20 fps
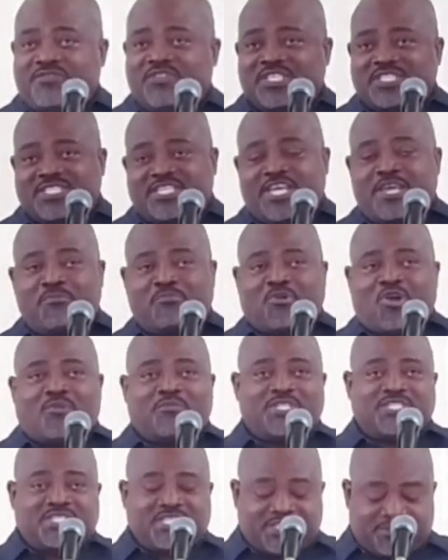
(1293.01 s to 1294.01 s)
The same
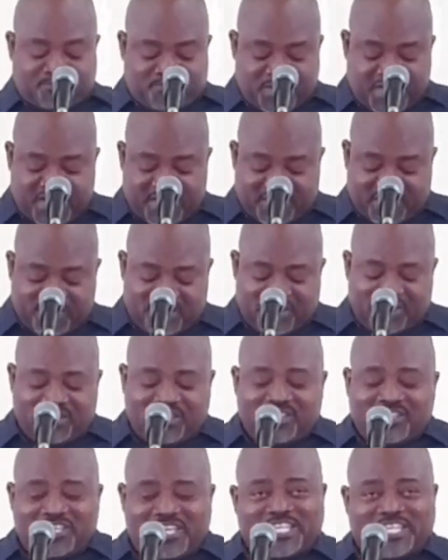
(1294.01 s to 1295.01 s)
promise is made,
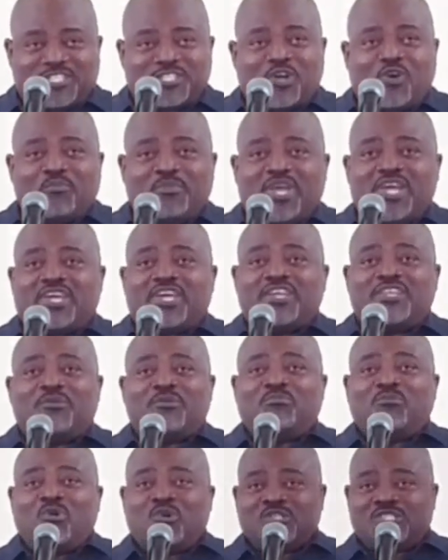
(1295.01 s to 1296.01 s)
he is now making to
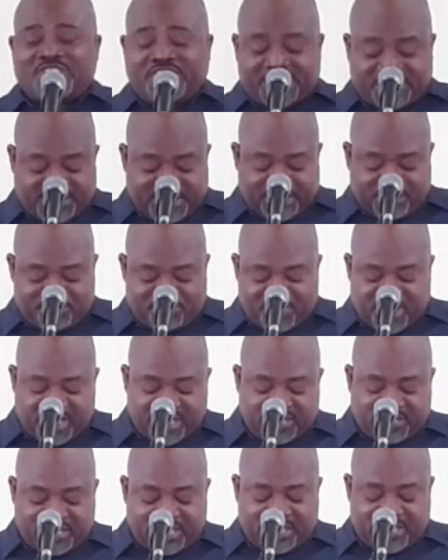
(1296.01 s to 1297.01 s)
Moses, he
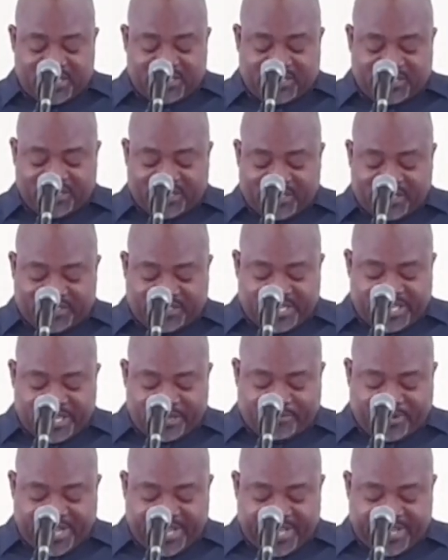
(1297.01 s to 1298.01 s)
made to, to, to
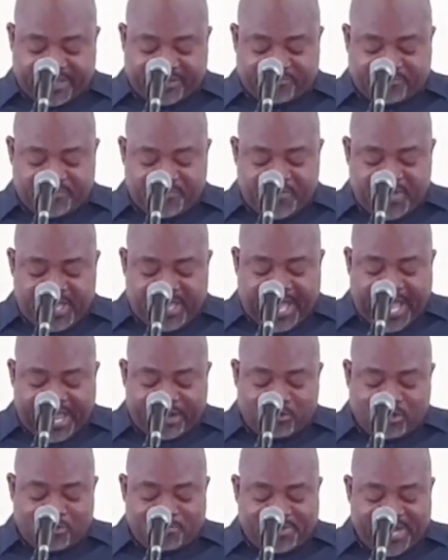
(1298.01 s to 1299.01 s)
Abraham. And I
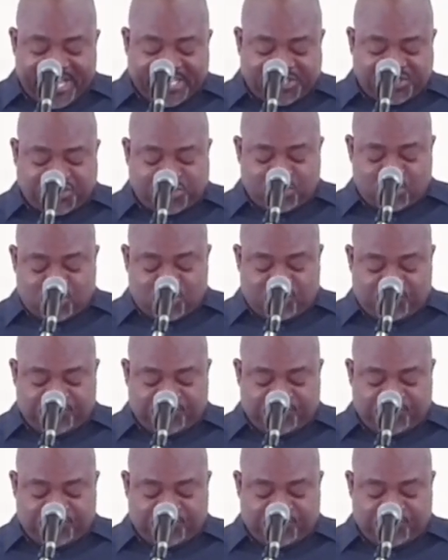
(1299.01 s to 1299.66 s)
will bless you.